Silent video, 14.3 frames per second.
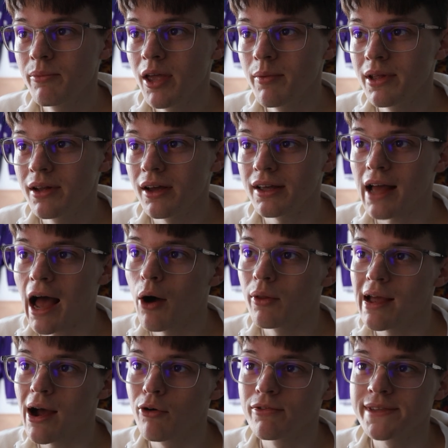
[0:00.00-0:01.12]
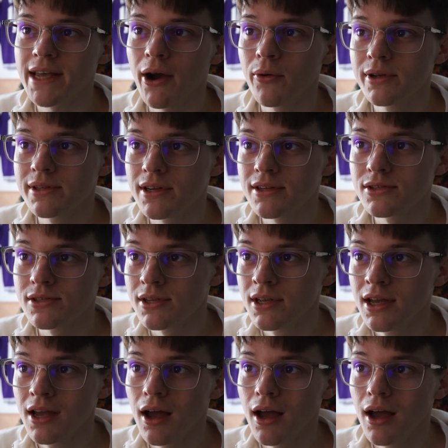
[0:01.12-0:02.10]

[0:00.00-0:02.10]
maybe like how the AlphaTauri does,